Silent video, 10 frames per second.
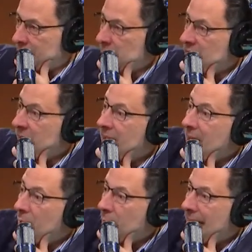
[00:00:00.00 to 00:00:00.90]
And a 47.
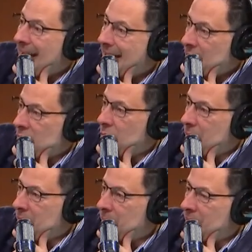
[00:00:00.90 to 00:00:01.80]
That is
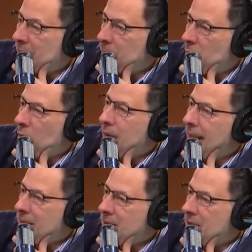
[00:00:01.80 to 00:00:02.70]
going to be
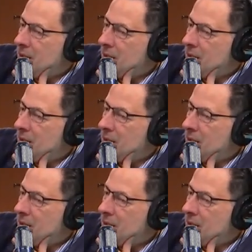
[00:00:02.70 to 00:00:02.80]
important as the